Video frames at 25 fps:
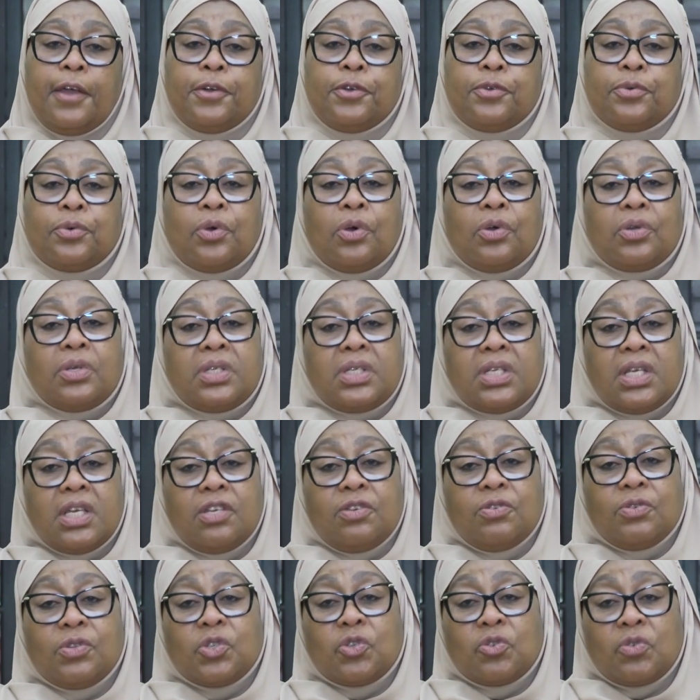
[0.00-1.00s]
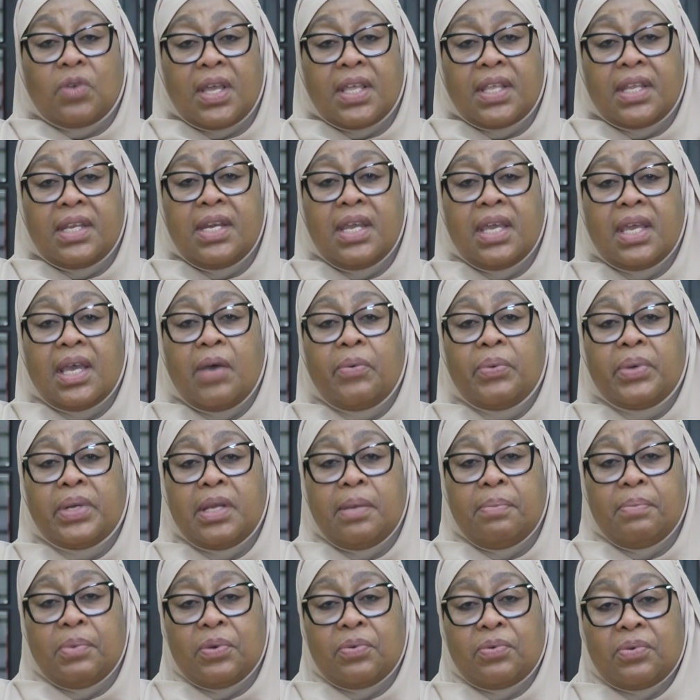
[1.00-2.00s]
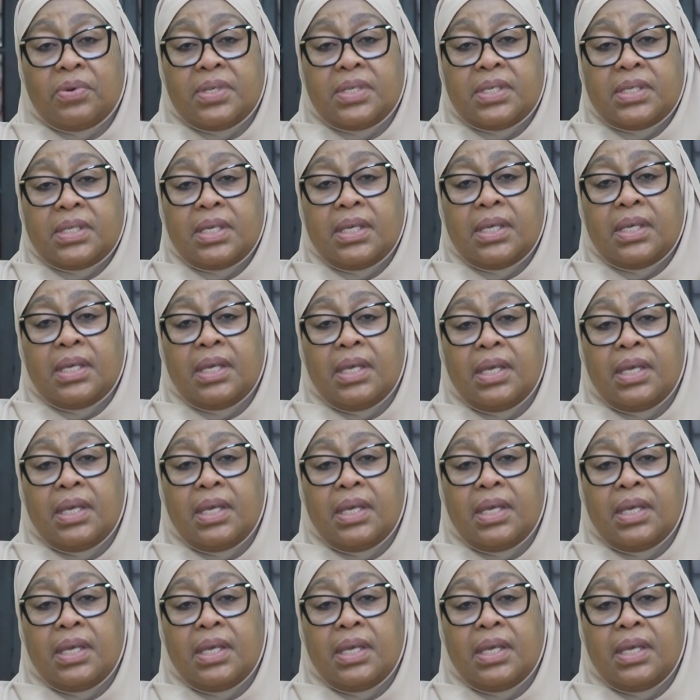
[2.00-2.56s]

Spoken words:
to continue strengthening our democracy.